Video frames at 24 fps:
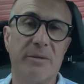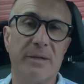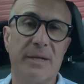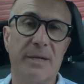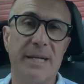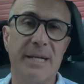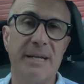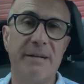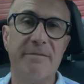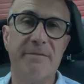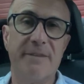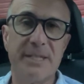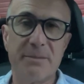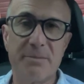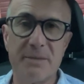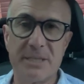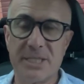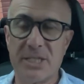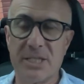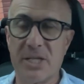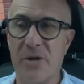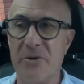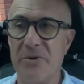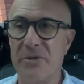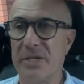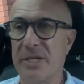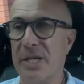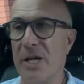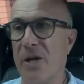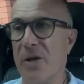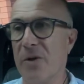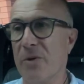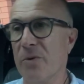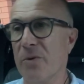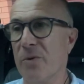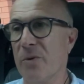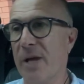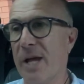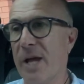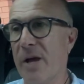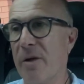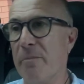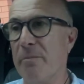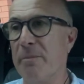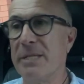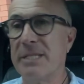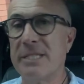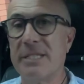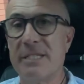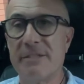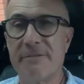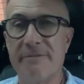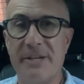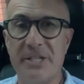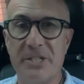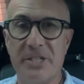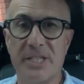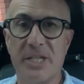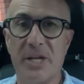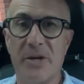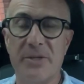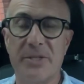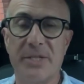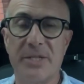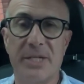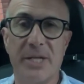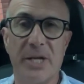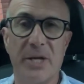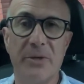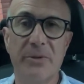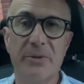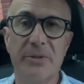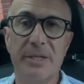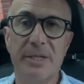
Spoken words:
an investment's going to go, or how a business venture is going to go,